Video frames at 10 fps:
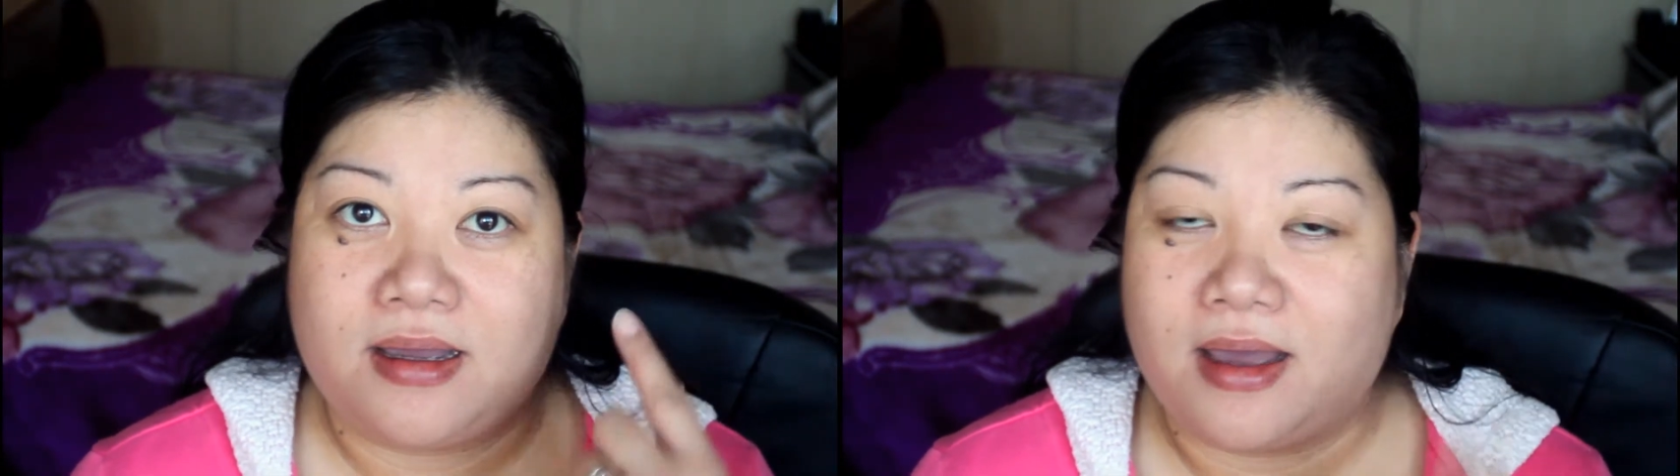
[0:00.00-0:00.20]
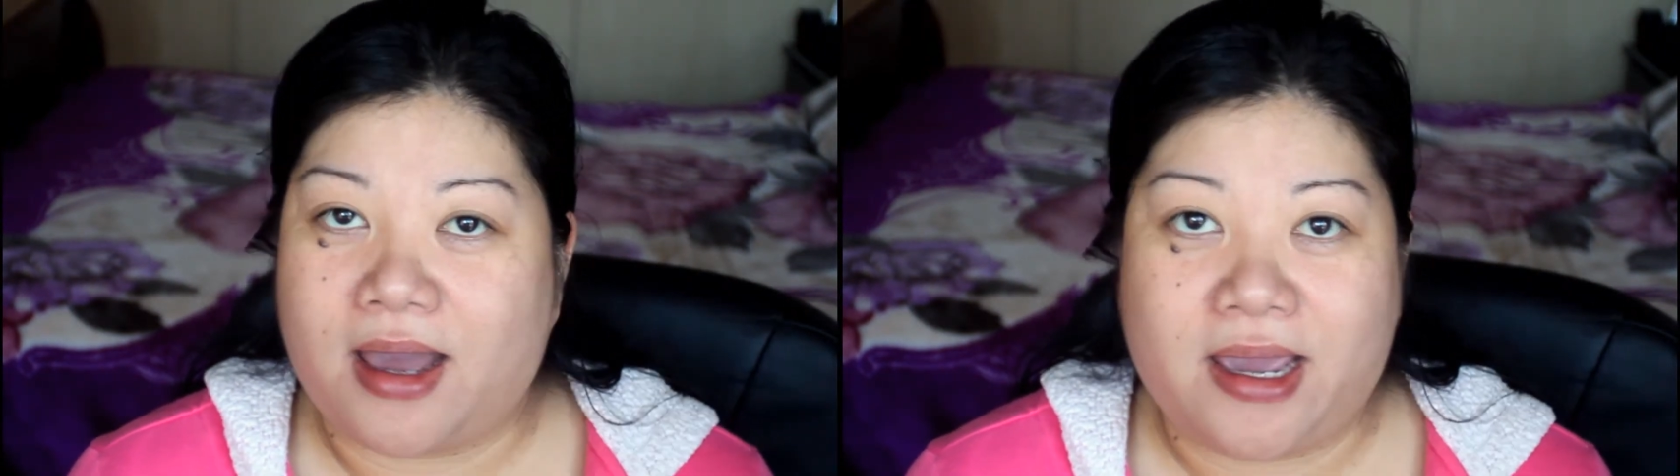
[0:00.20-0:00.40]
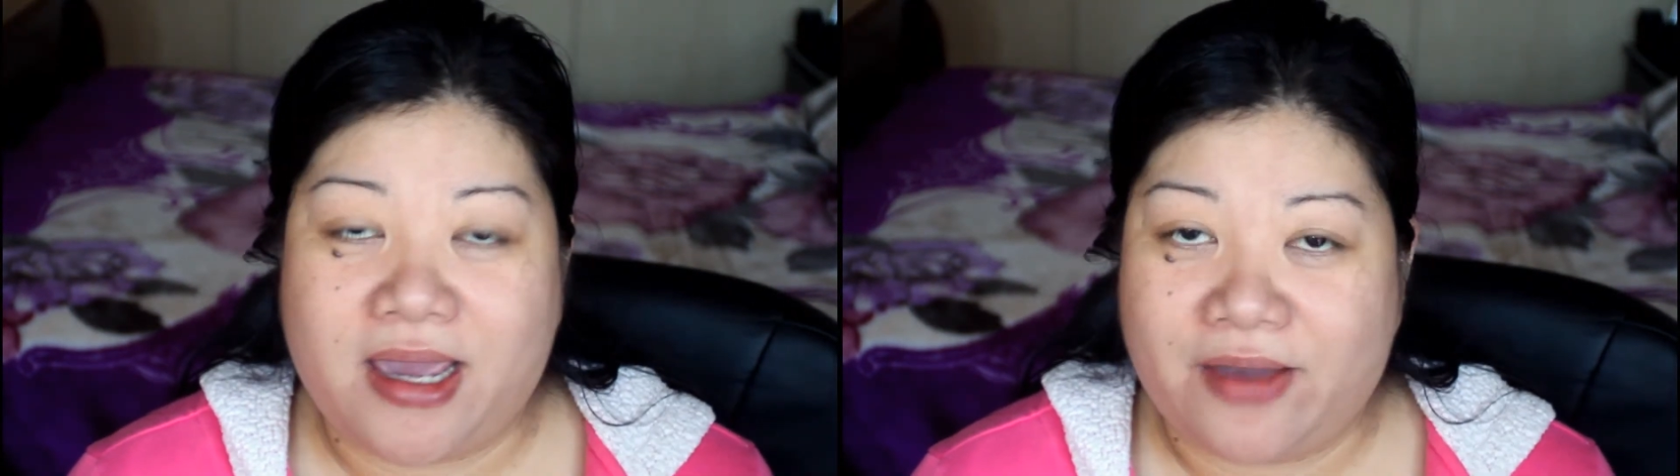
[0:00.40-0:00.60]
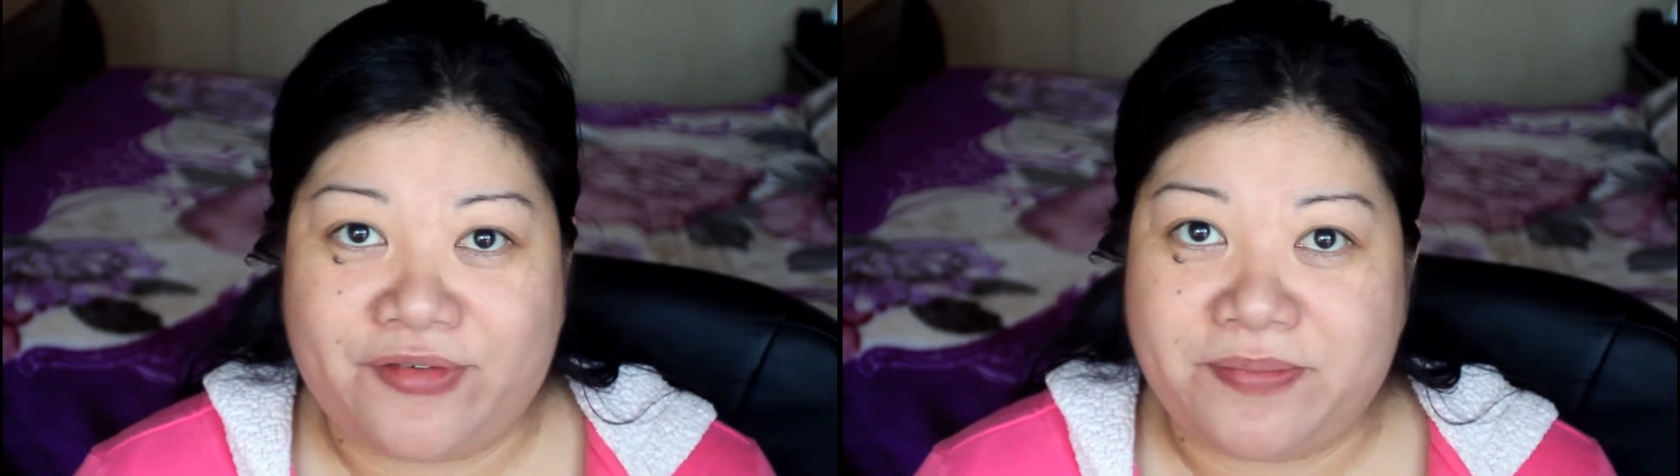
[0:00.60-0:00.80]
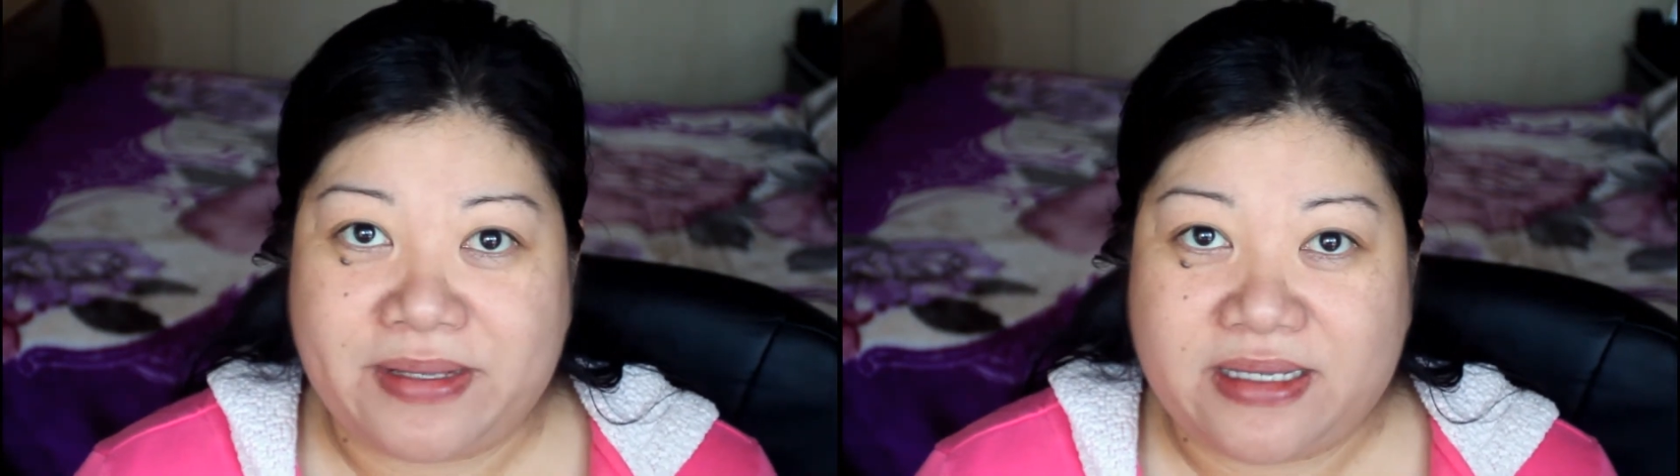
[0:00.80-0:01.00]
I
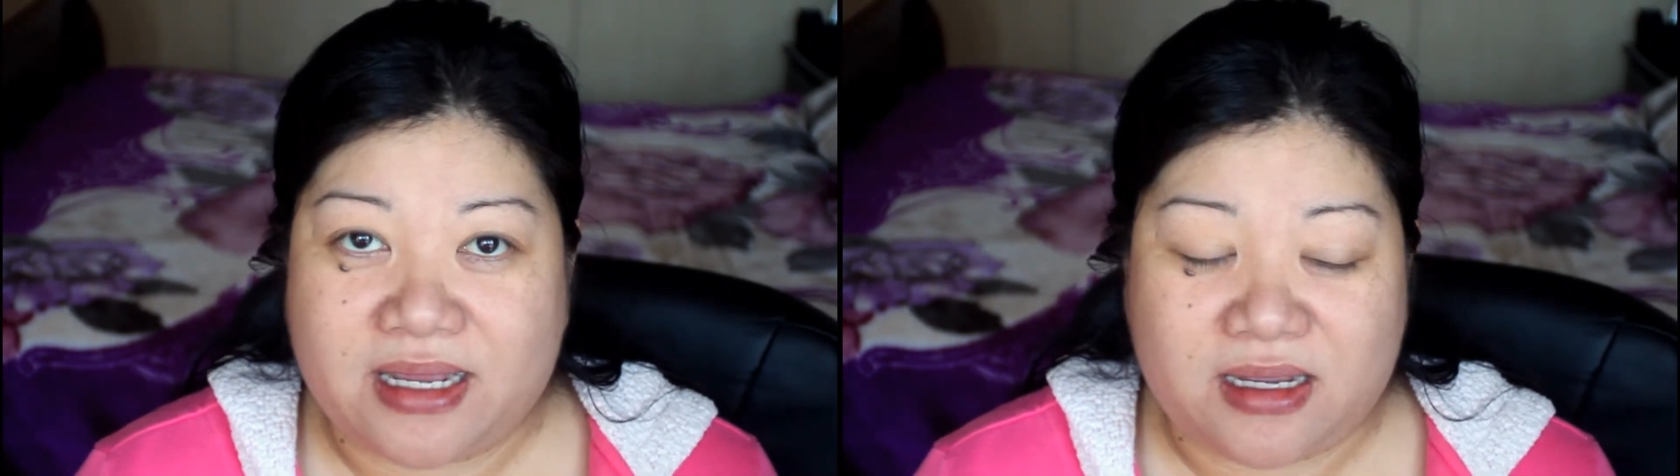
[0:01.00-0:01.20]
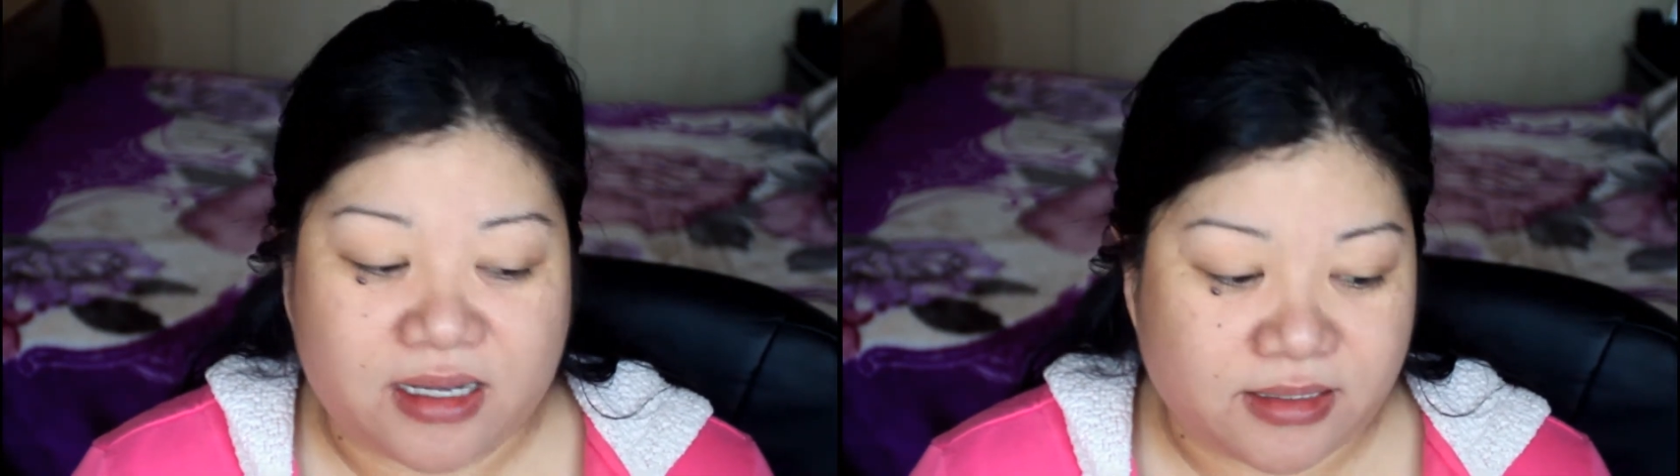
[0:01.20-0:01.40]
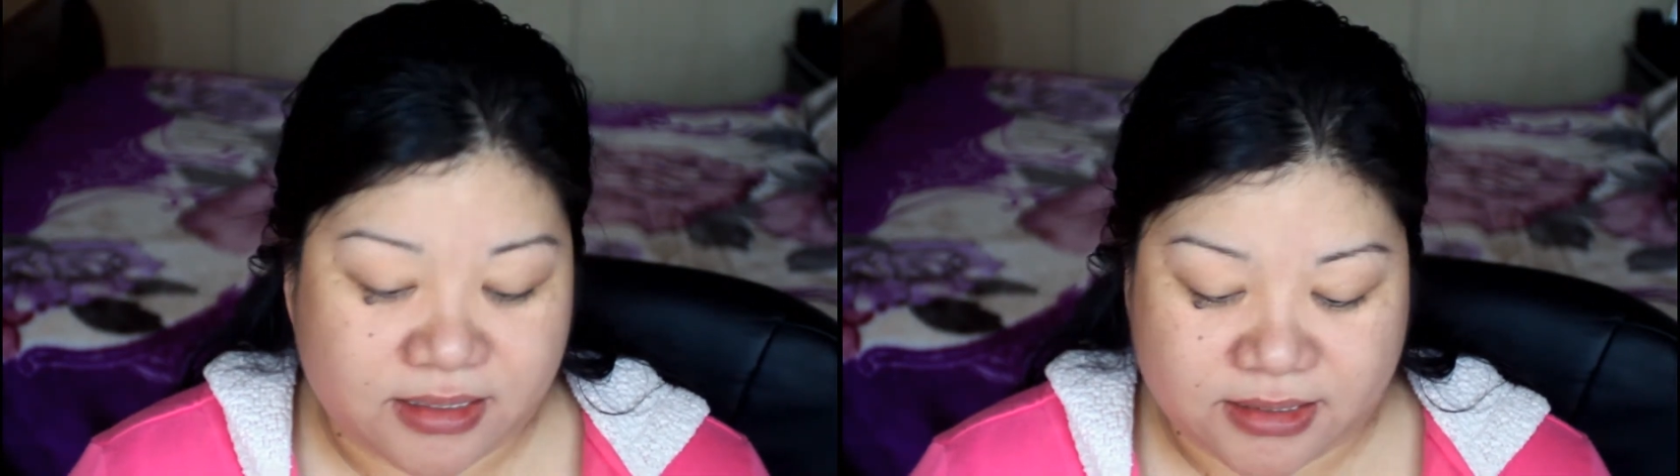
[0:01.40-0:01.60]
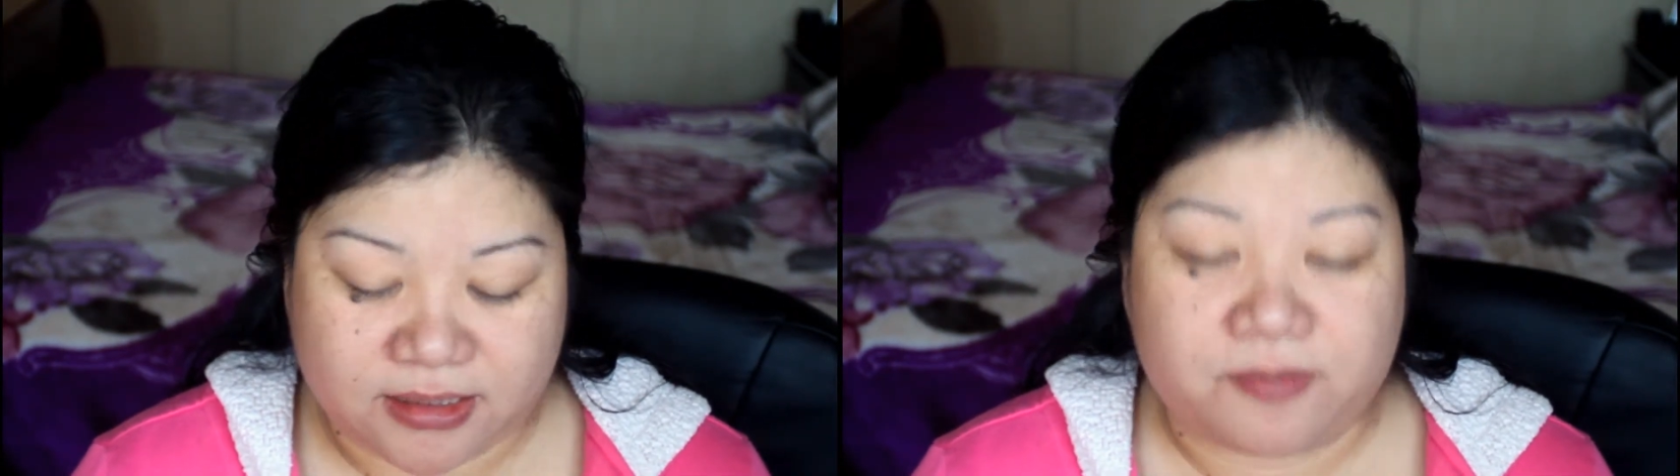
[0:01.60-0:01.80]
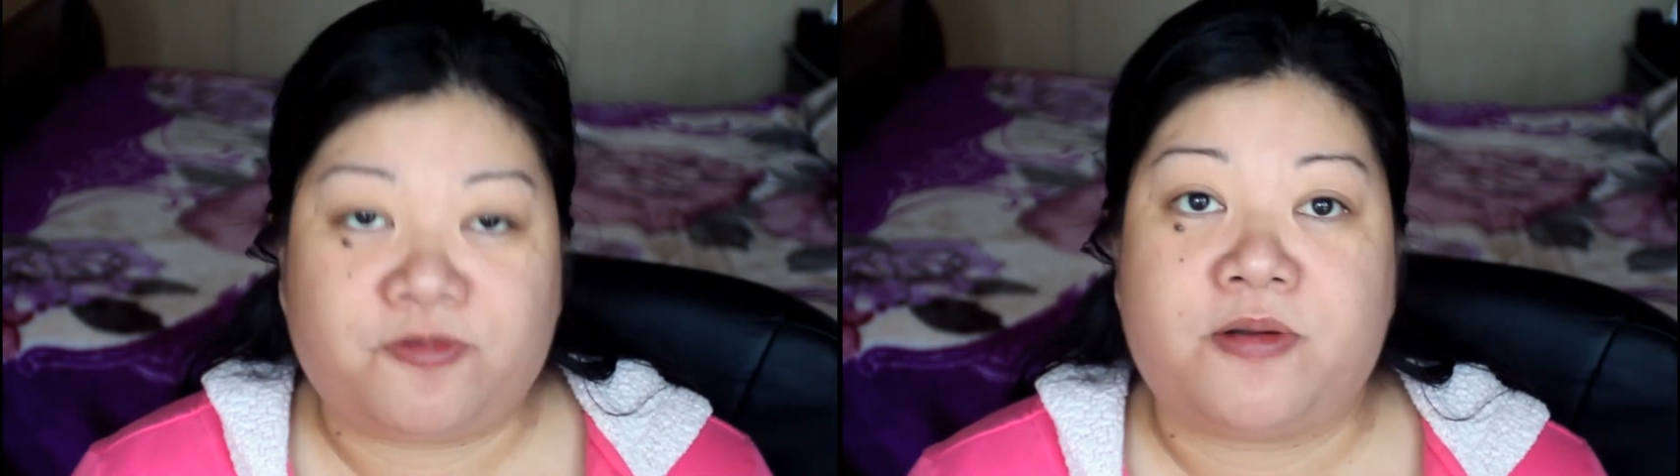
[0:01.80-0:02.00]
haven't been getting any
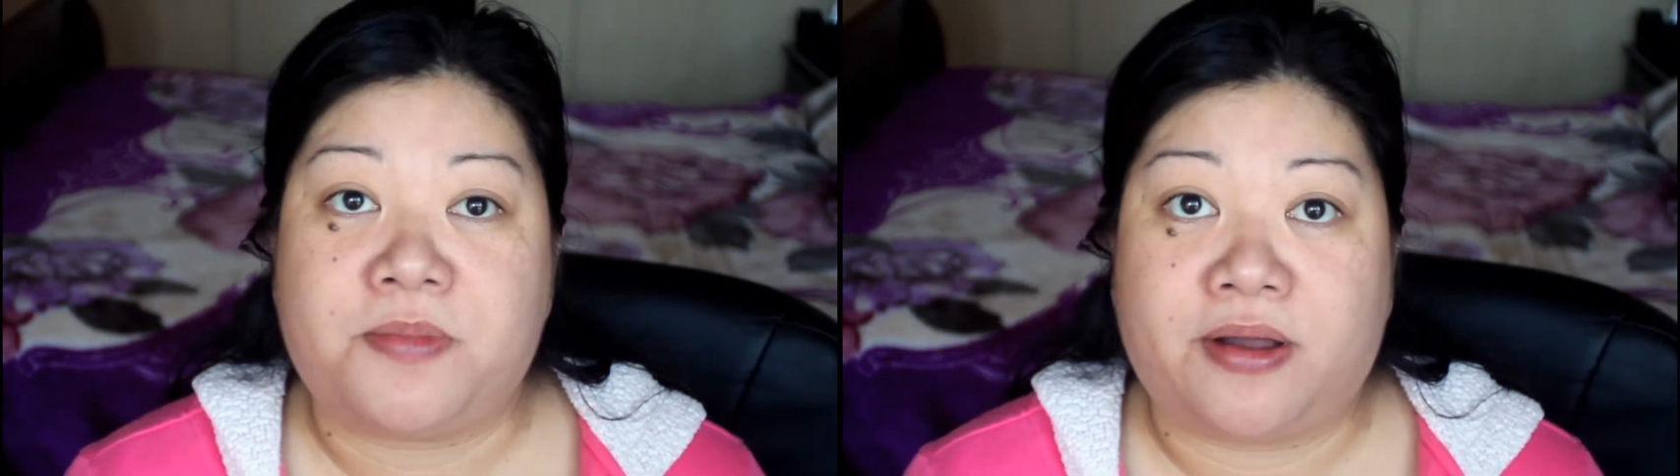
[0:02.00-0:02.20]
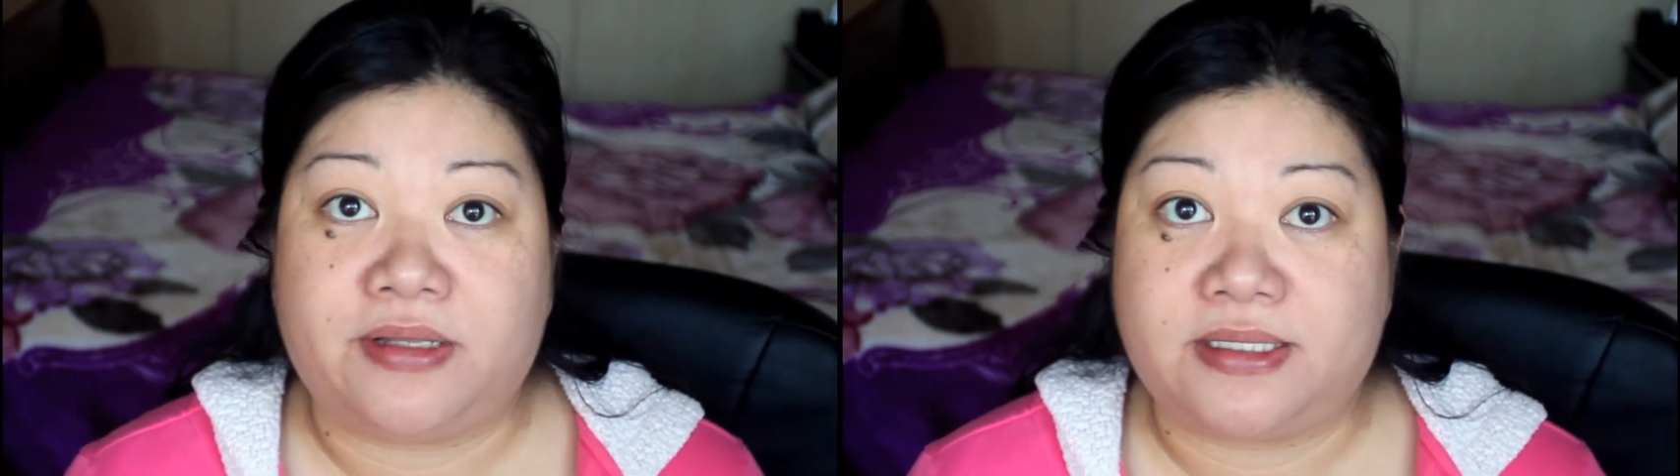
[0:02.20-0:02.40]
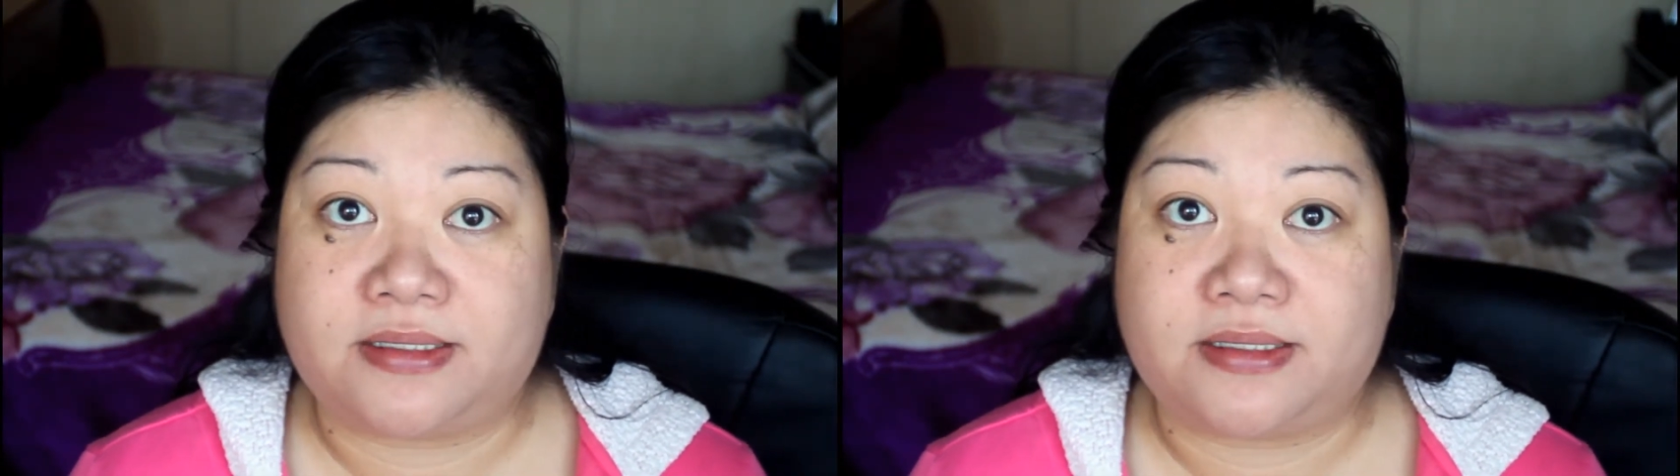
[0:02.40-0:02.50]
sleep from all this